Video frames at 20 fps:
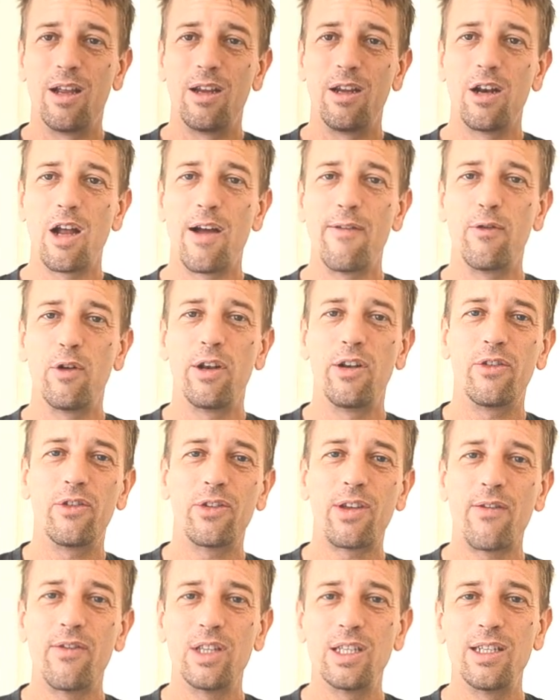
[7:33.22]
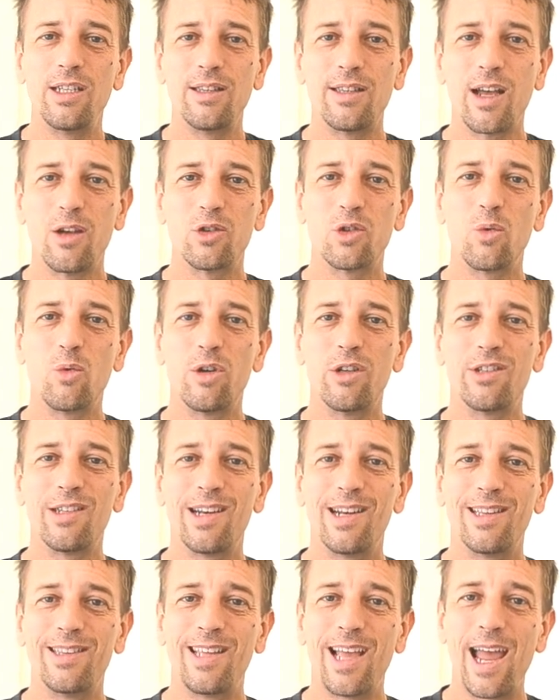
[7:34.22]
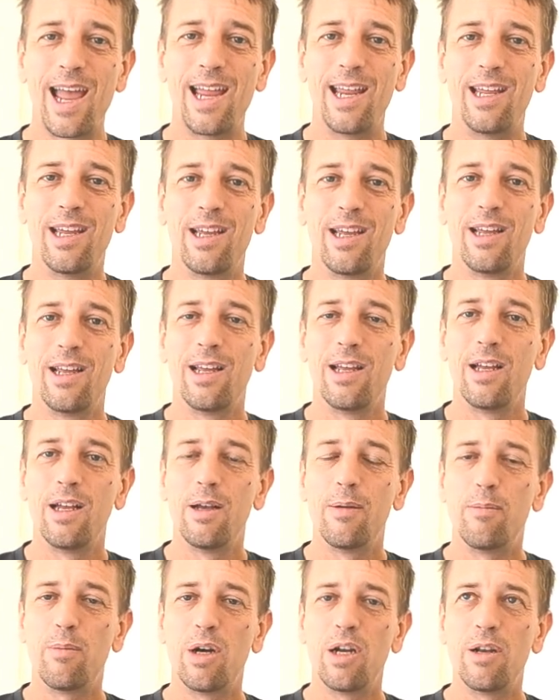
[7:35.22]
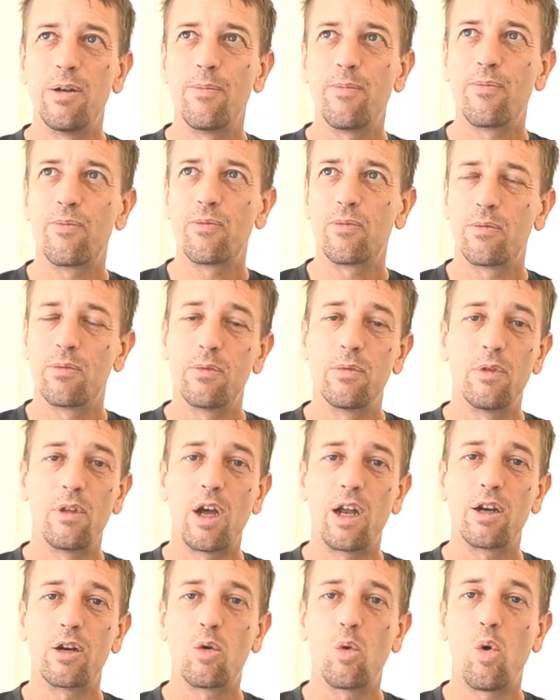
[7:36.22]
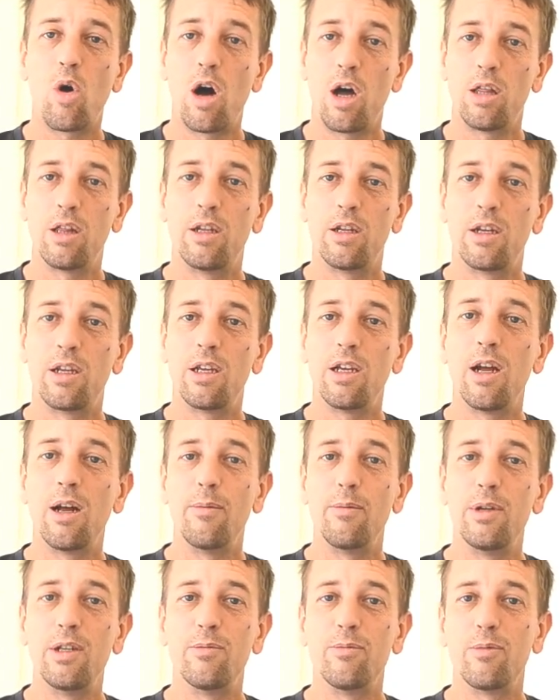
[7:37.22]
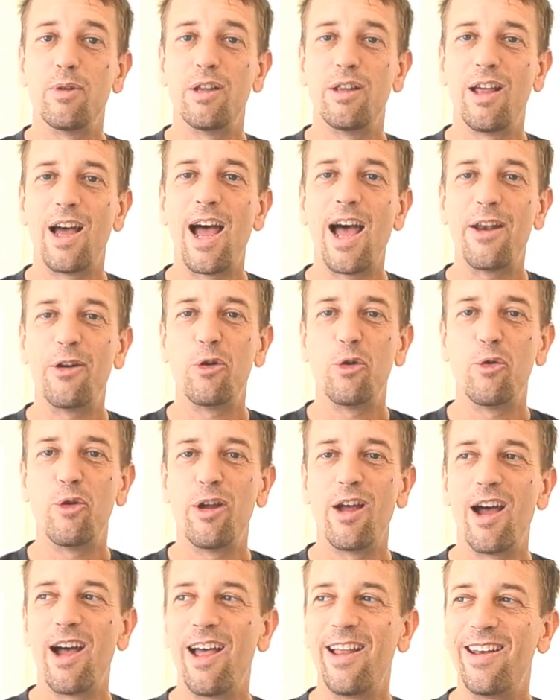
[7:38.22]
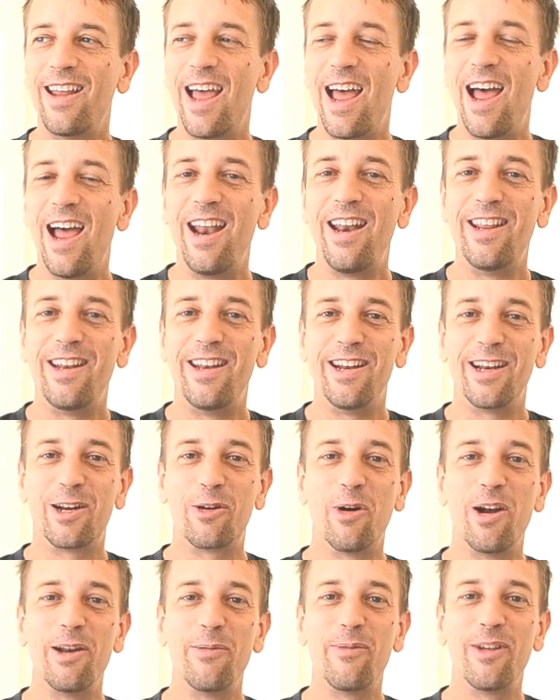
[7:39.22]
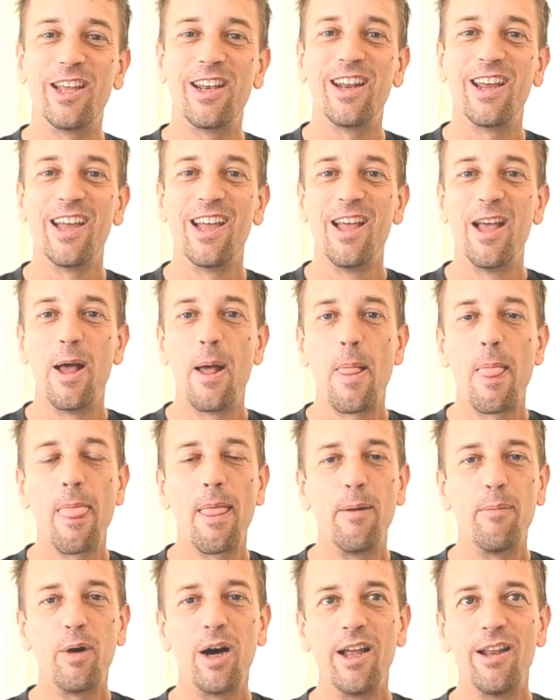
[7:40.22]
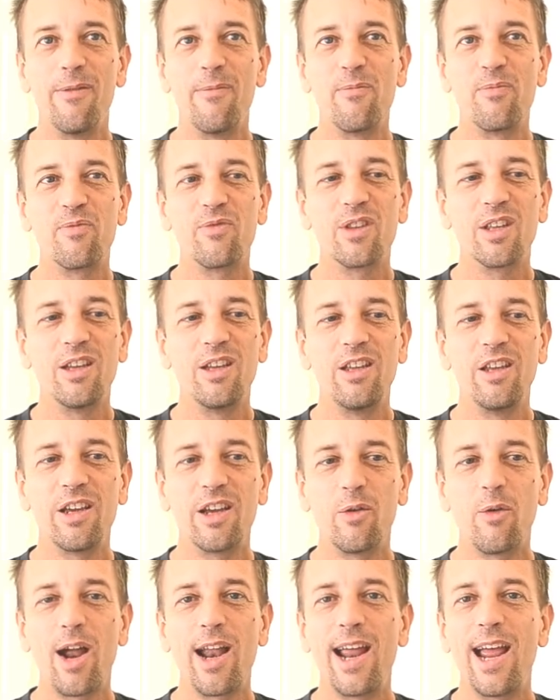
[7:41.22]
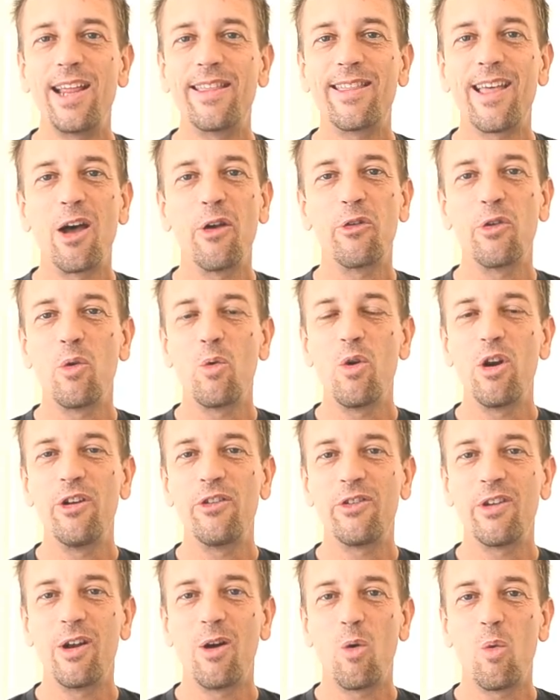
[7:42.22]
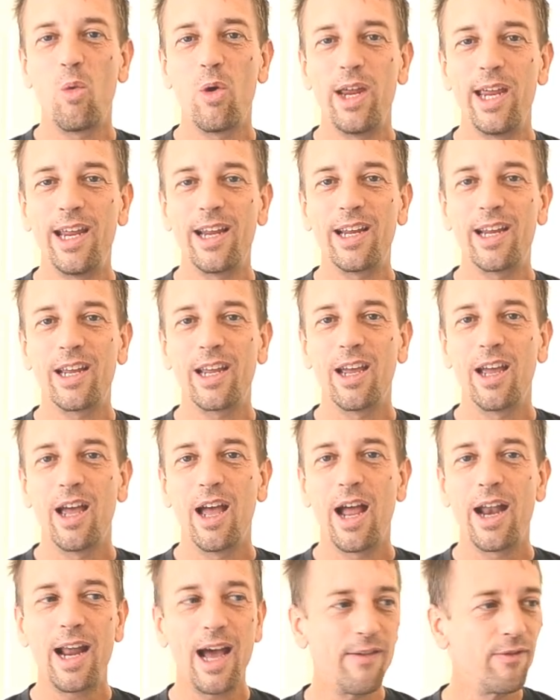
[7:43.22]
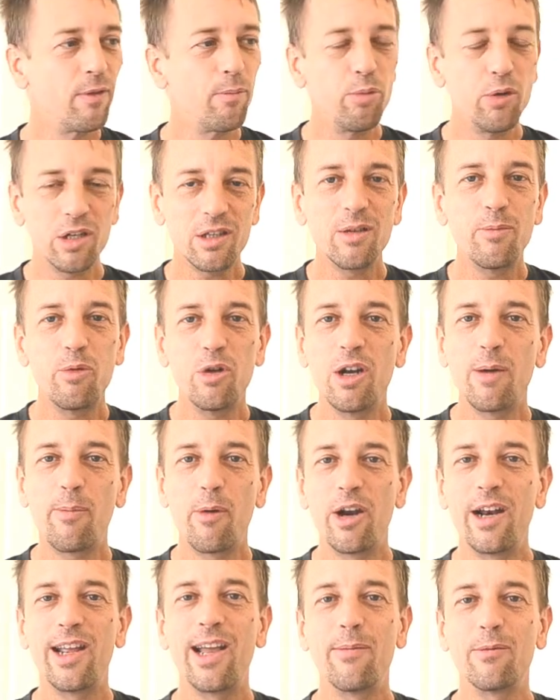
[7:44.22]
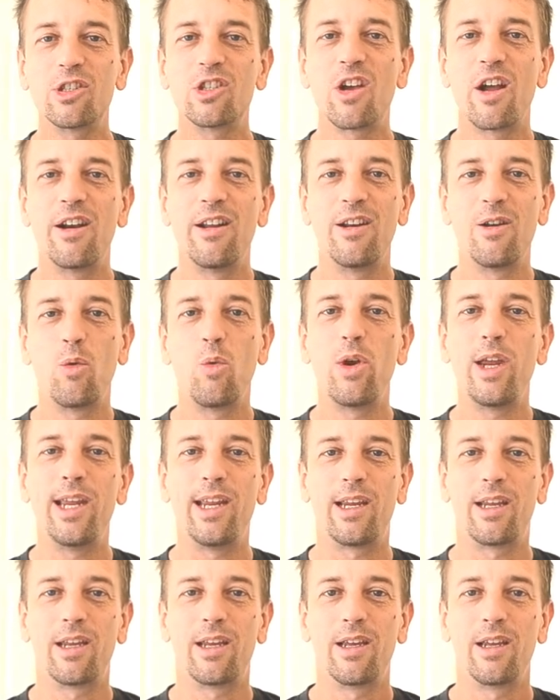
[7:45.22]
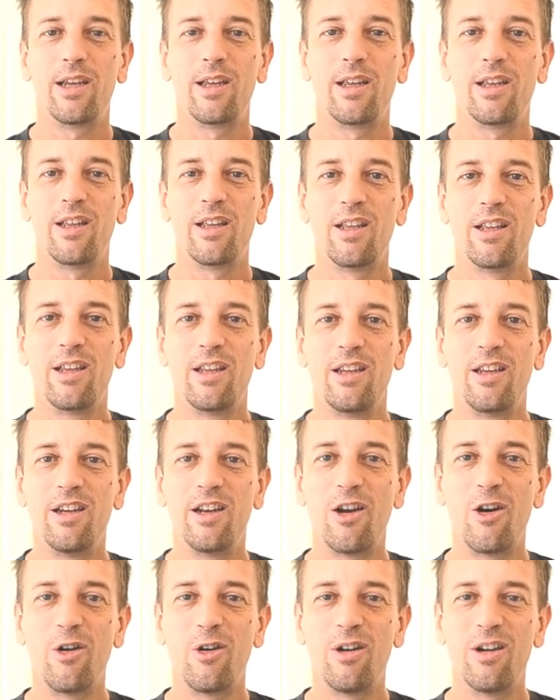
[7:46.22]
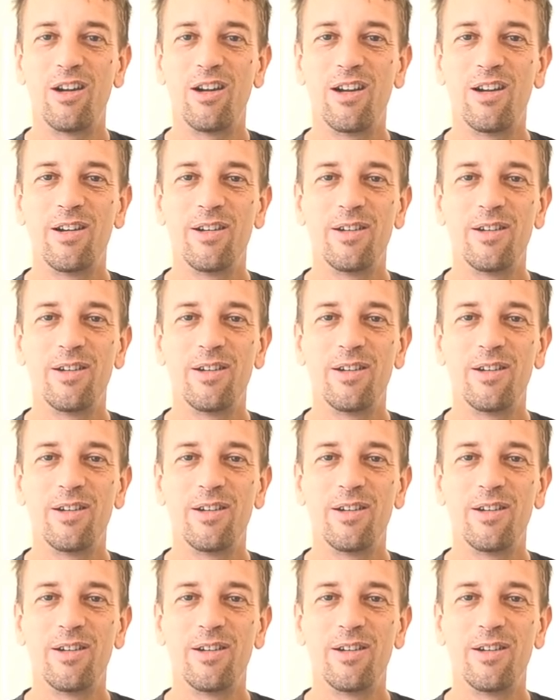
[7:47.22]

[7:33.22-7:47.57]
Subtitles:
You know, I've written 17,000 words in a day, but not quality, but I had to edit it quite a bit. But you can write 8,000 words in a week and have a book to put up on Amazon in a week, you know?